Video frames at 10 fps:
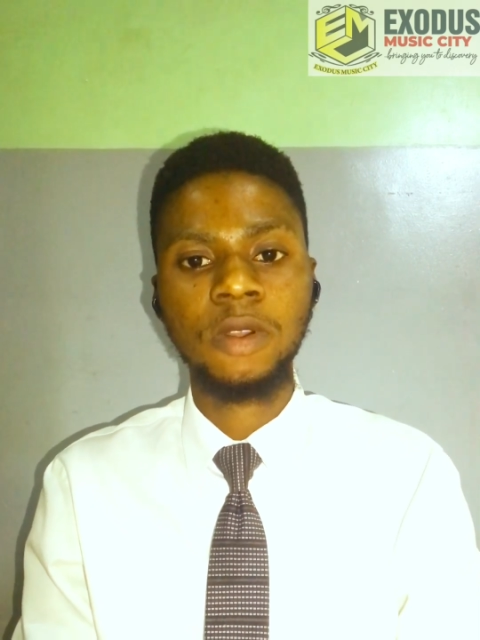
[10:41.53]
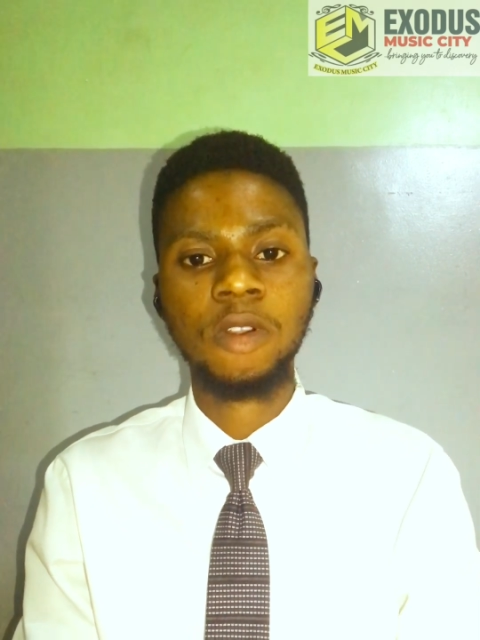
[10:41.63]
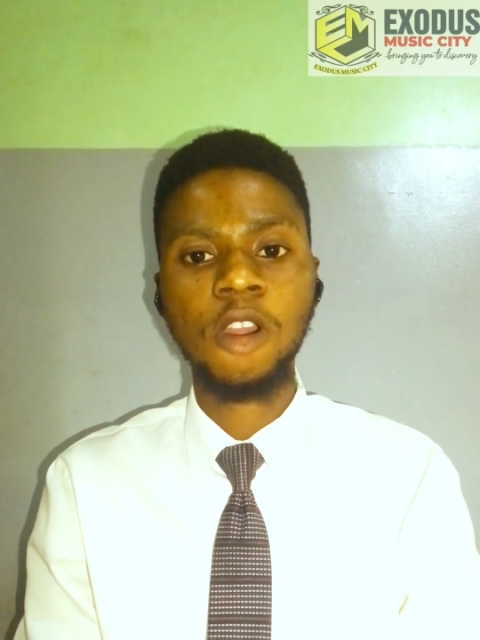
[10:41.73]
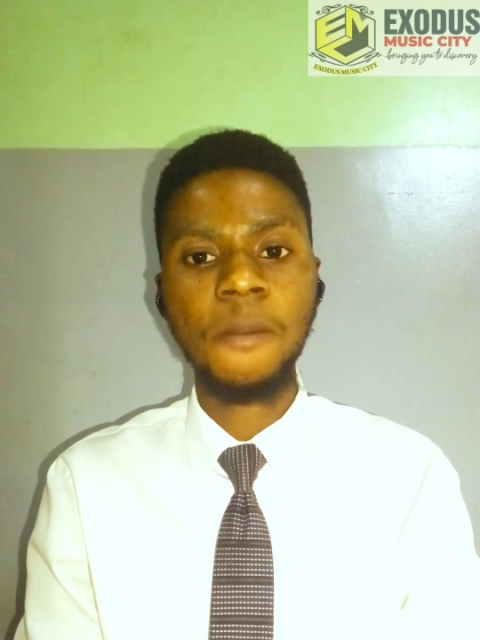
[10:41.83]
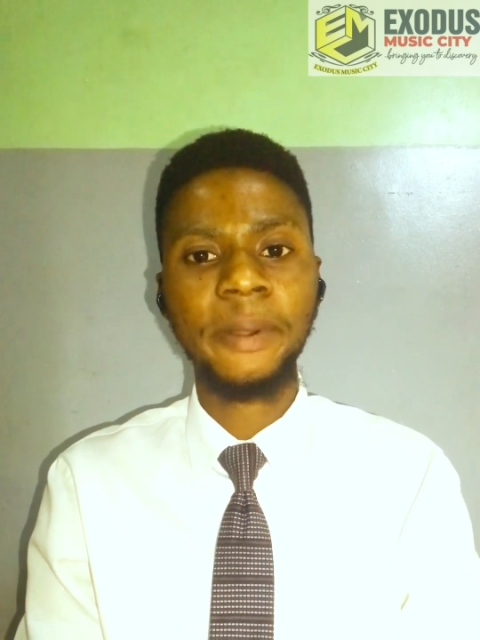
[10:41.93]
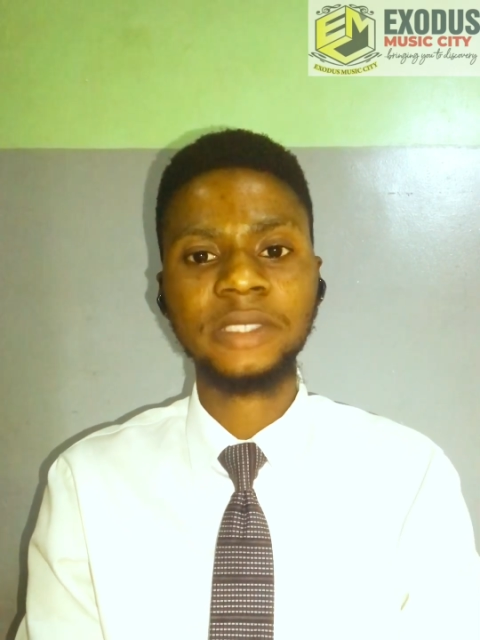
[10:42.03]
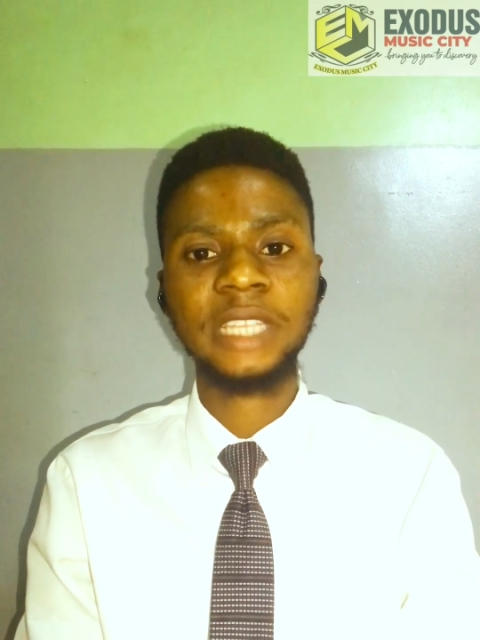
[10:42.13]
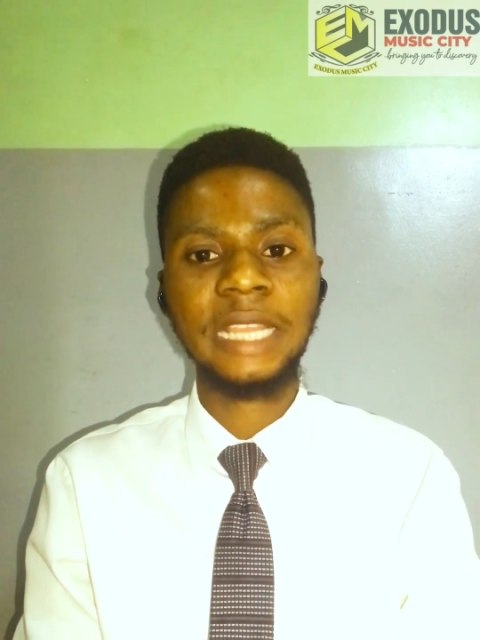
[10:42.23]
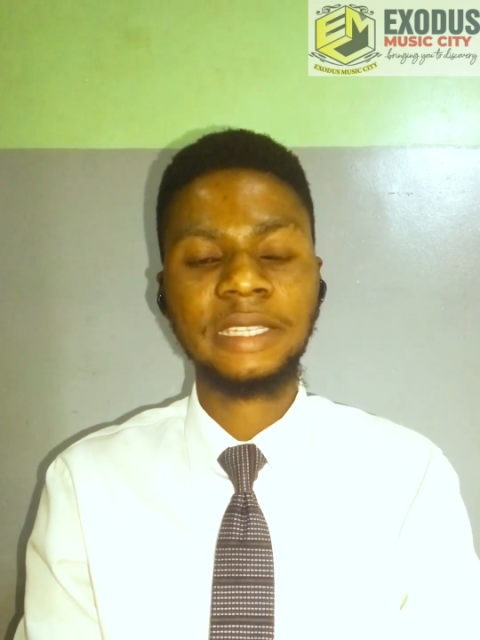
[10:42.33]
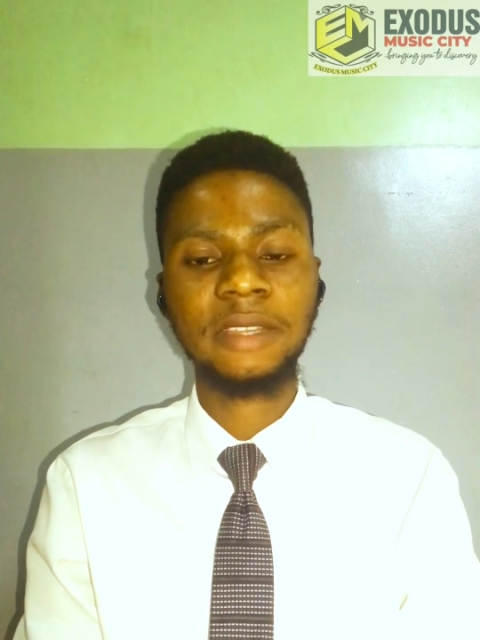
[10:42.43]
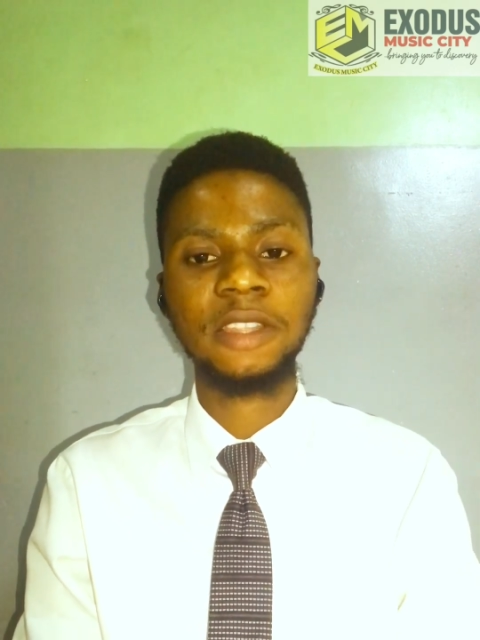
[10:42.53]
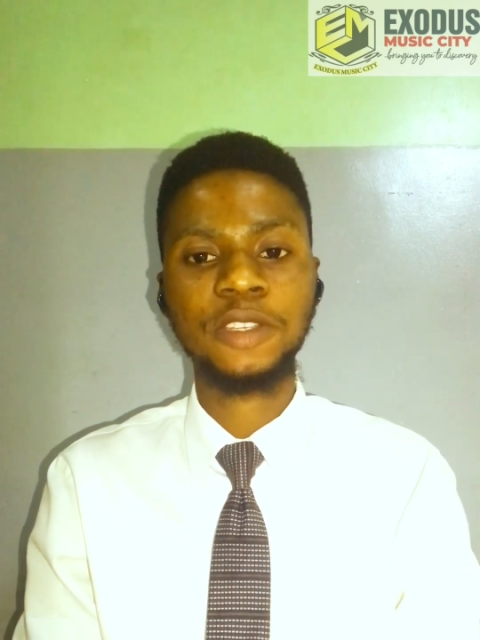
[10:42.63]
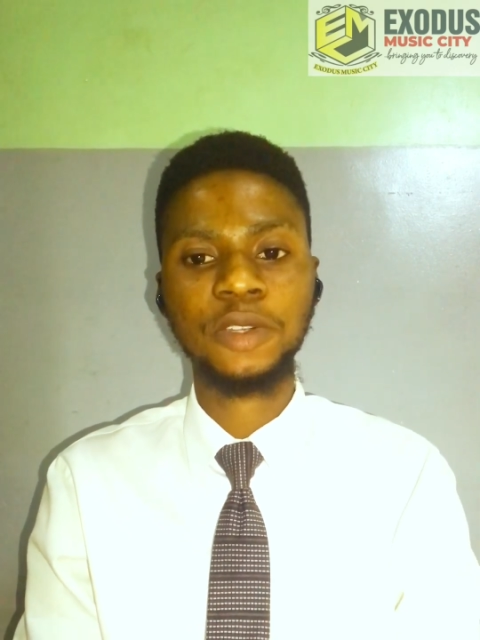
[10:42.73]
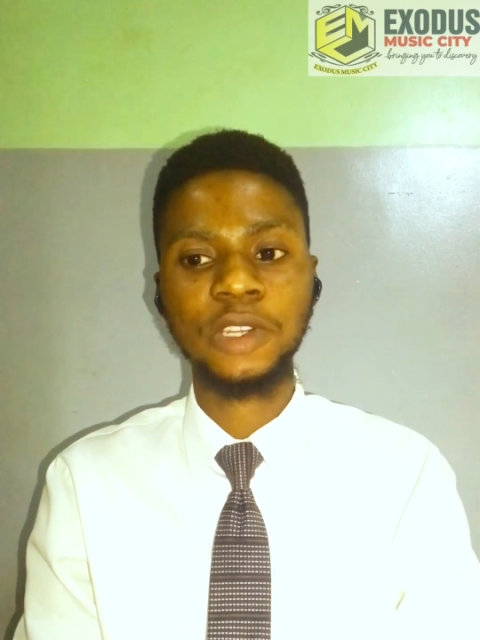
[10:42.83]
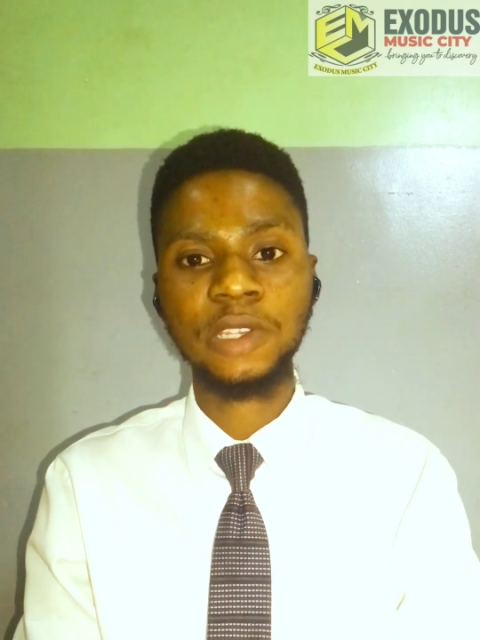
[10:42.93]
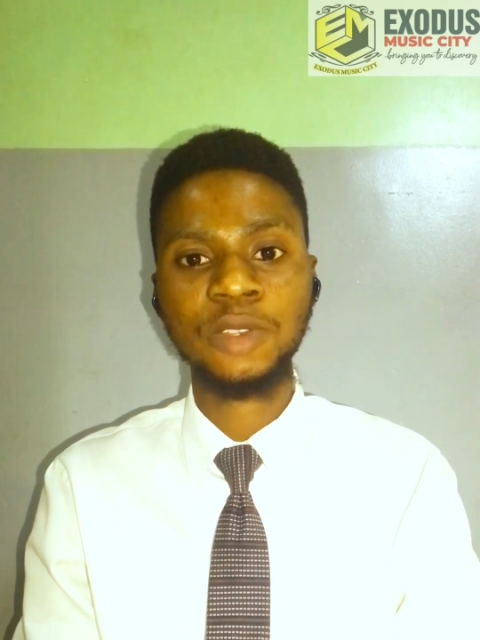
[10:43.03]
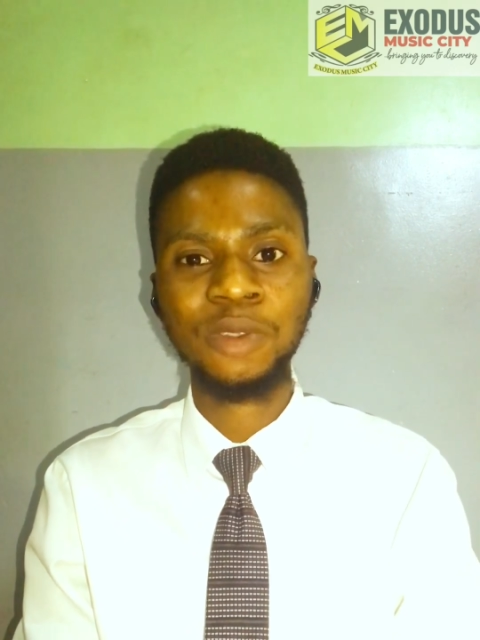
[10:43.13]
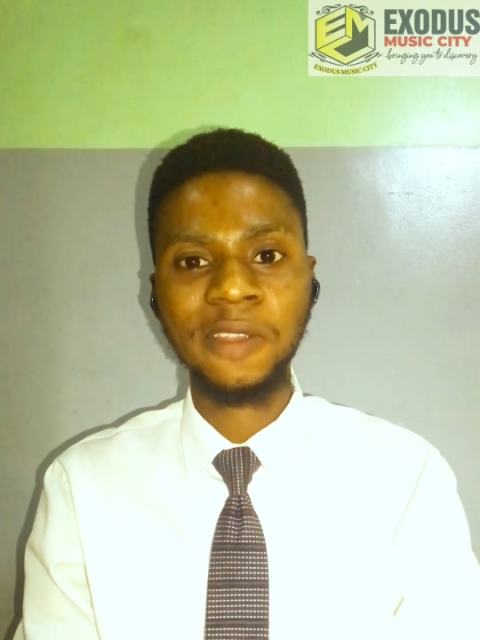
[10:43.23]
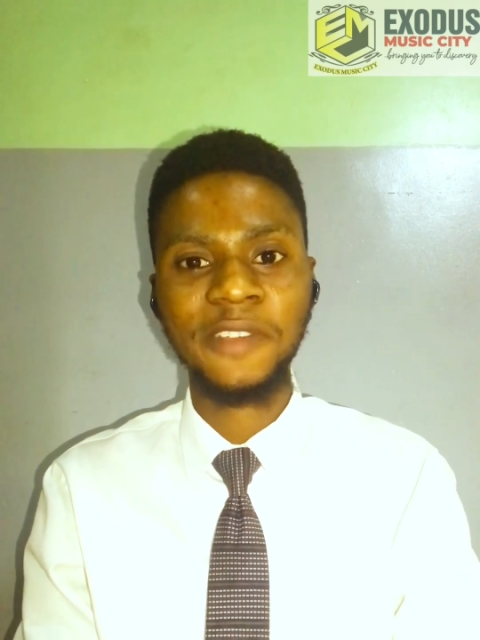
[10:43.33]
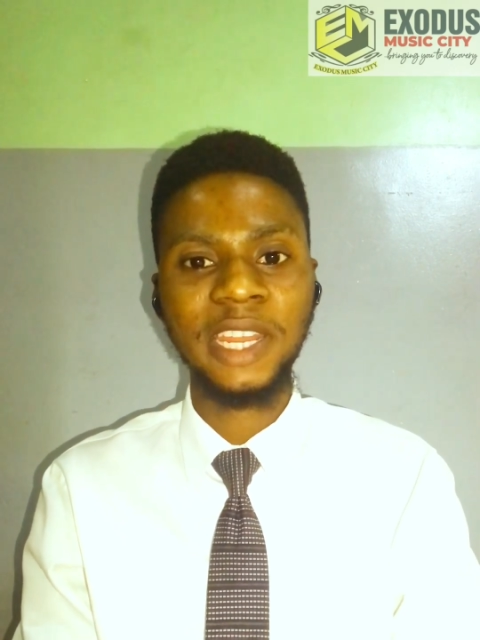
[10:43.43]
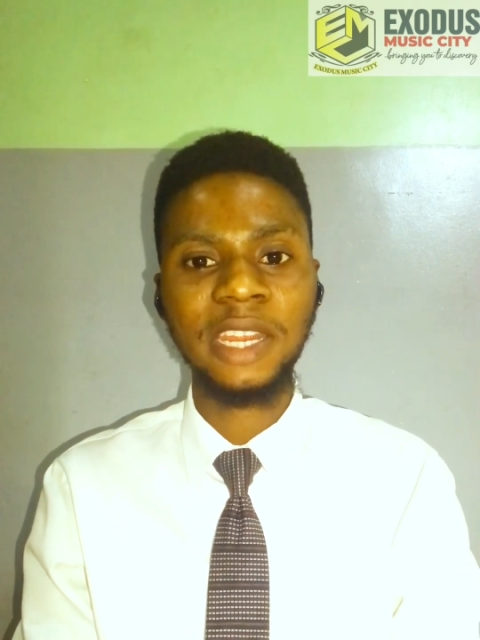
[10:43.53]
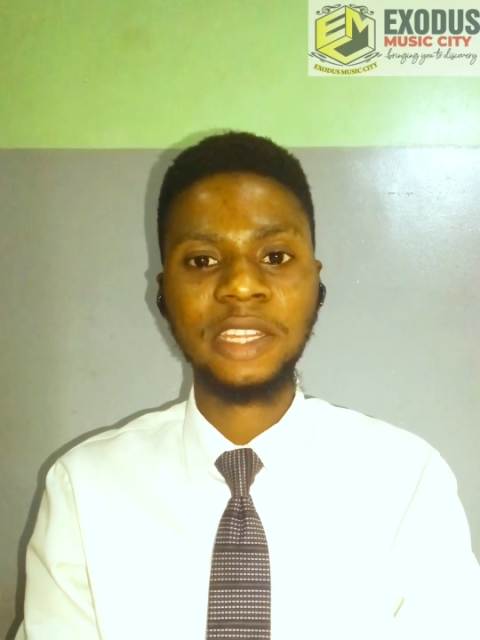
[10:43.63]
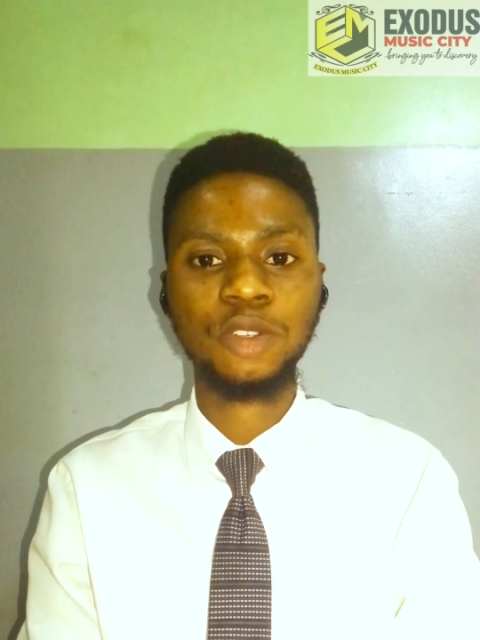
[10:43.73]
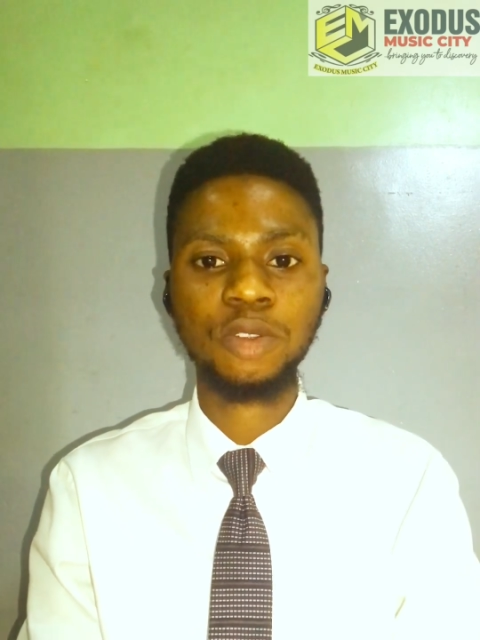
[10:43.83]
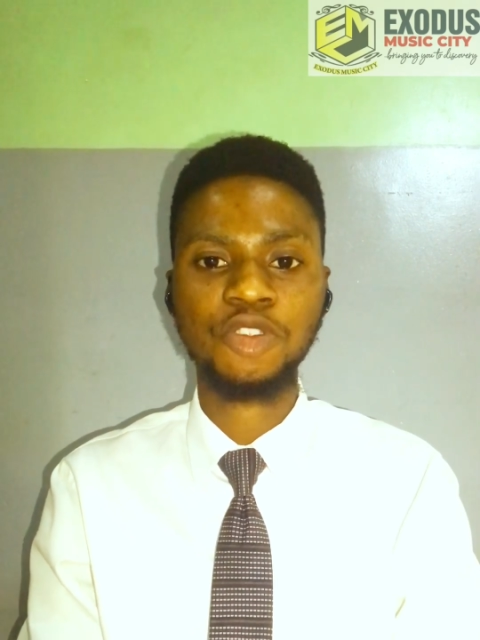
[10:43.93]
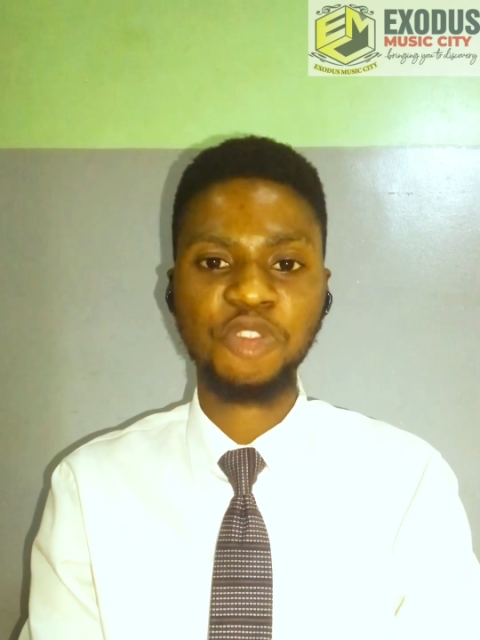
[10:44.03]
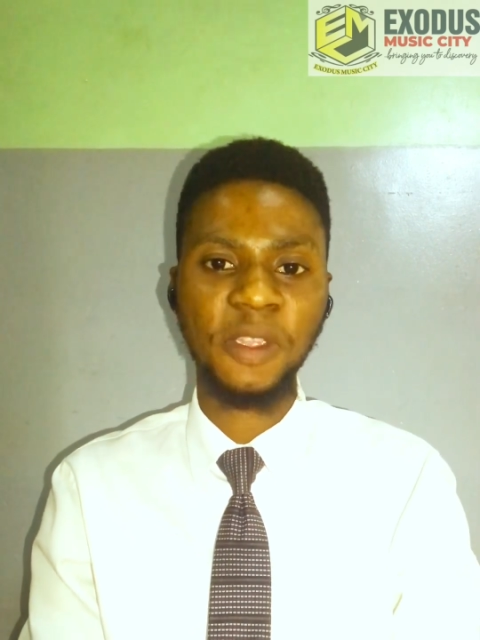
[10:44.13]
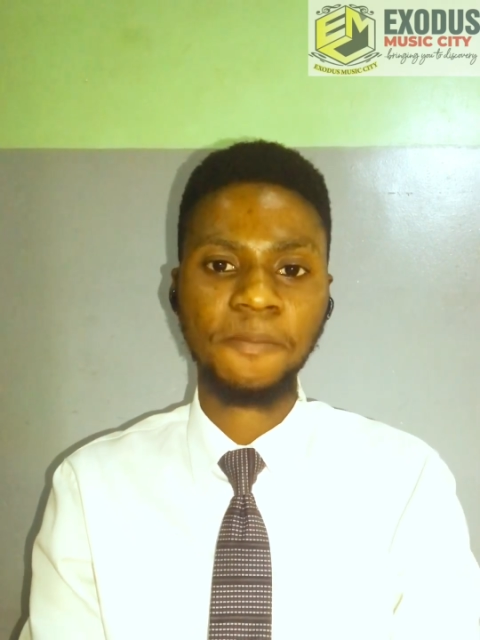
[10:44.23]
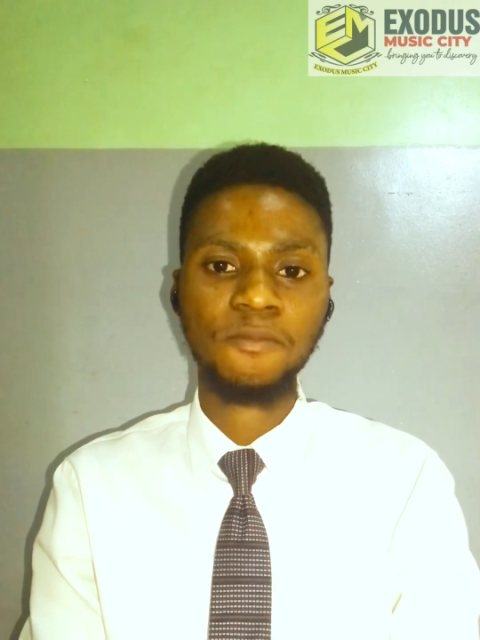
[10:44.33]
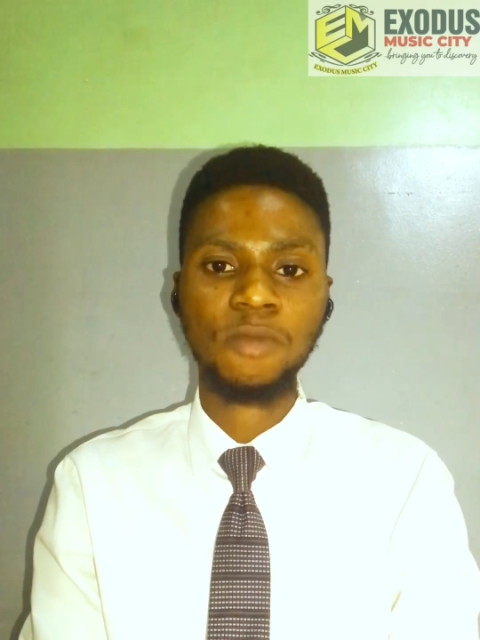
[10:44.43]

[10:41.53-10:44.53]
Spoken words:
Compound time signature is also divided into 3.